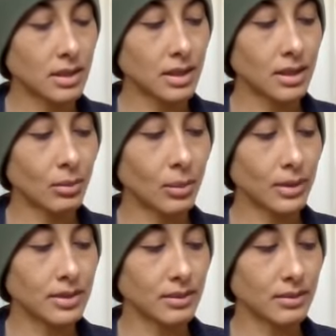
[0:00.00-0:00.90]
in the
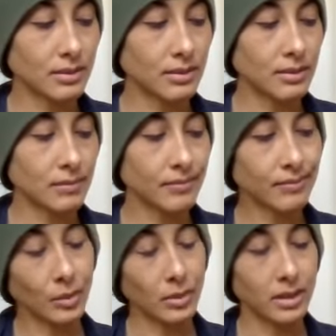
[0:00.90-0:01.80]
words of,
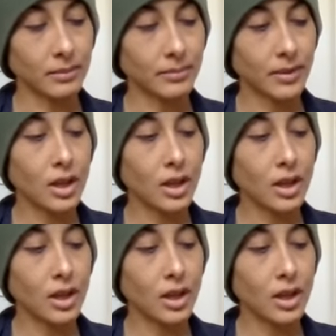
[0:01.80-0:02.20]
well,